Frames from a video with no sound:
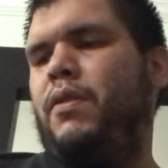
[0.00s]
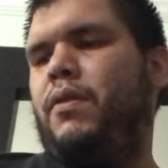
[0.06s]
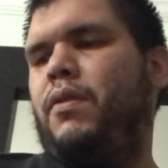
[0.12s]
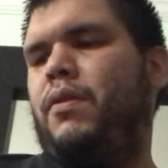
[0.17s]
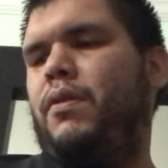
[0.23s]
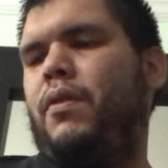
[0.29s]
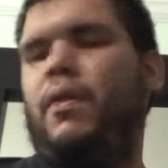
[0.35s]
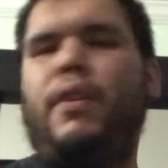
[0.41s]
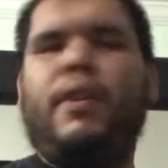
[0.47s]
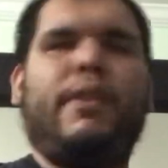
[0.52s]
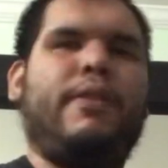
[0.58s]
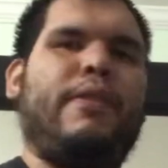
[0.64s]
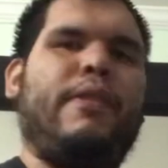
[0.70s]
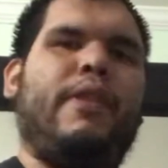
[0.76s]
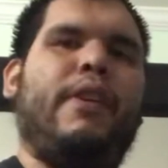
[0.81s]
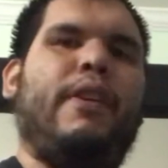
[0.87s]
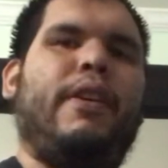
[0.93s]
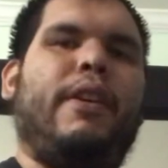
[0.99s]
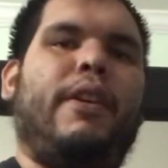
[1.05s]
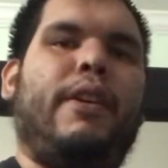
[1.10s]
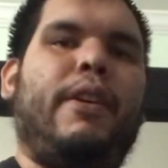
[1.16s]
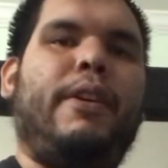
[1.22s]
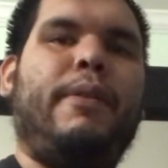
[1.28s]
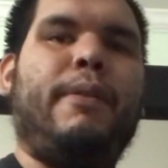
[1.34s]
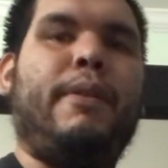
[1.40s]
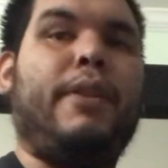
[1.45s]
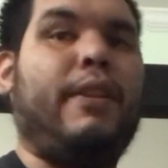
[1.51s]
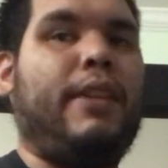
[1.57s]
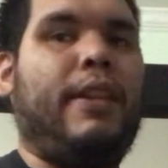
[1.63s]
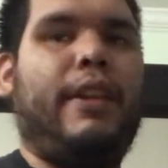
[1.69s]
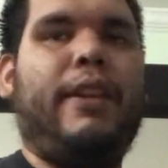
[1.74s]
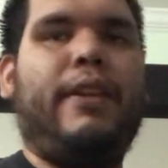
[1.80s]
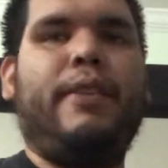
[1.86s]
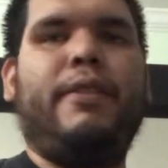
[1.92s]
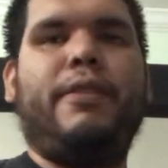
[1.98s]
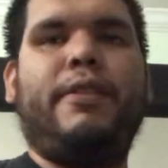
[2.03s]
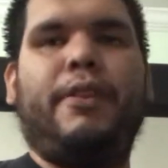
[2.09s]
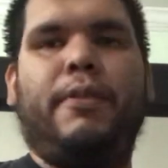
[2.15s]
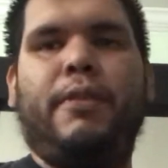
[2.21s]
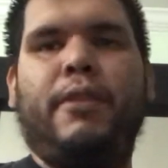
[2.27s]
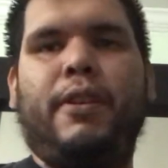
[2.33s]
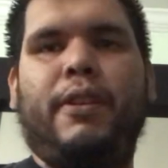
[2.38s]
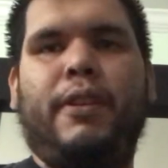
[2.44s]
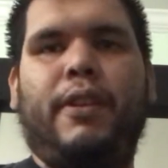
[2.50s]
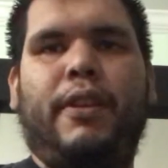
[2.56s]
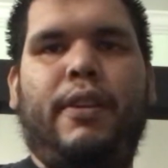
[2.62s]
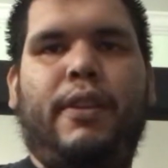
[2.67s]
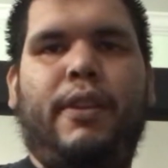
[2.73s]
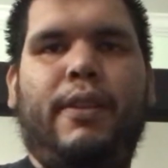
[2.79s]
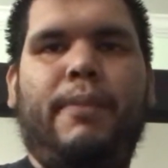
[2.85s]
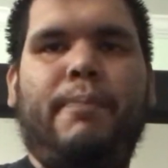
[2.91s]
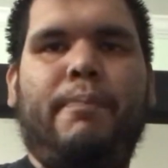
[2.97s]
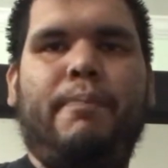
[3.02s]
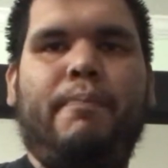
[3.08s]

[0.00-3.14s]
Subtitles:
So that's the clean tone on the